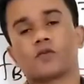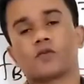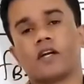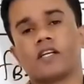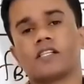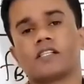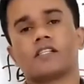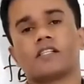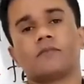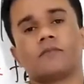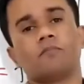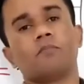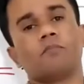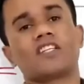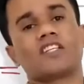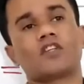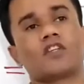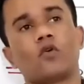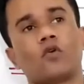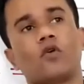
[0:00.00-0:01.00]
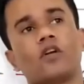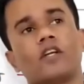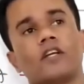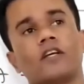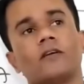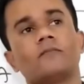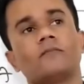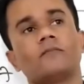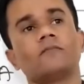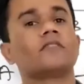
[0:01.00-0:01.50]
is the
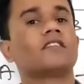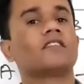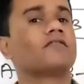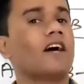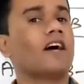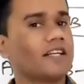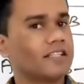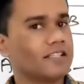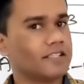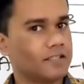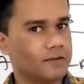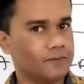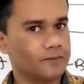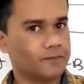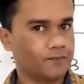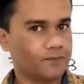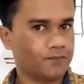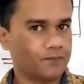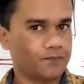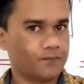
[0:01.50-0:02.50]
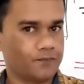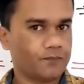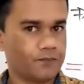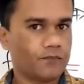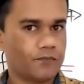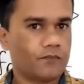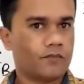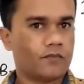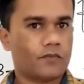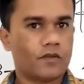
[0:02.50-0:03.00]
petroleum refinery.
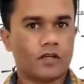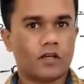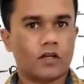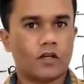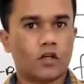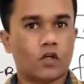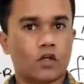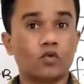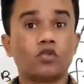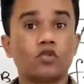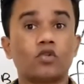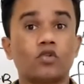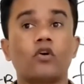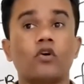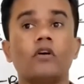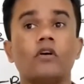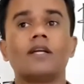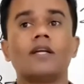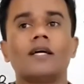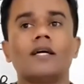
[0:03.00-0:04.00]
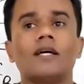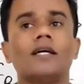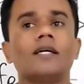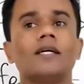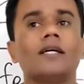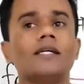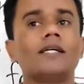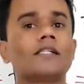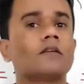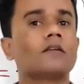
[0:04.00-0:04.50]
Crude oil is a
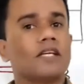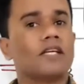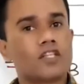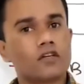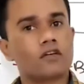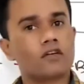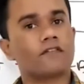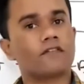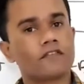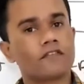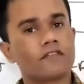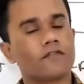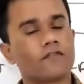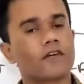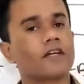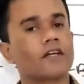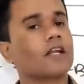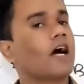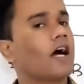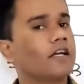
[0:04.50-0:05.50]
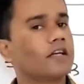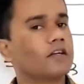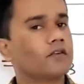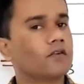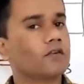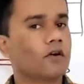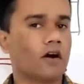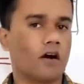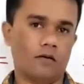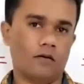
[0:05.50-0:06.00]
mixture of several
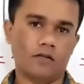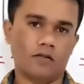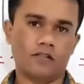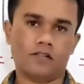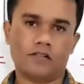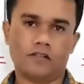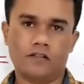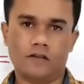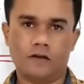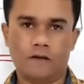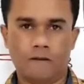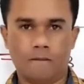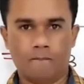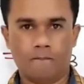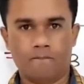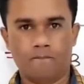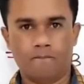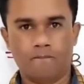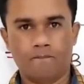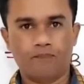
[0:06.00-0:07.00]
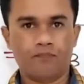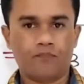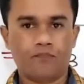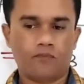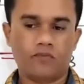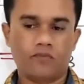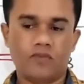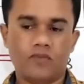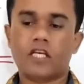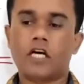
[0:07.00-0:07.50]
hydrocarbons.
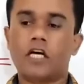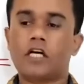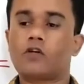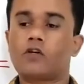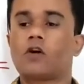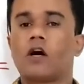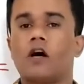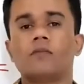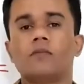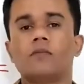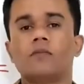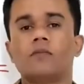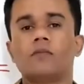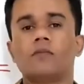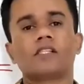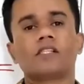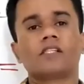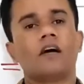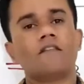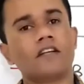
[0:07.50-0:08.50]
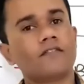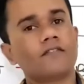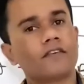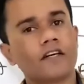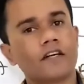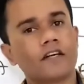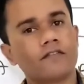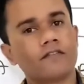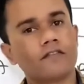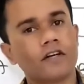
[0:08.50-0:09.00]
These hydrocarbons have
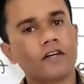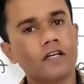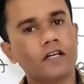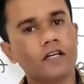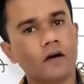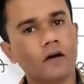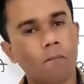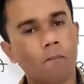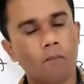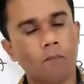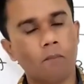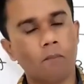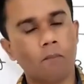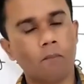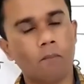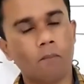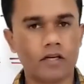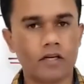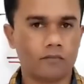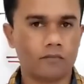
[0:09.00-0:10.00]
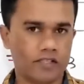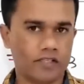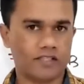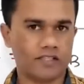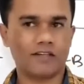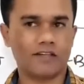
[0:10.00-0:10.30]
different boiling points,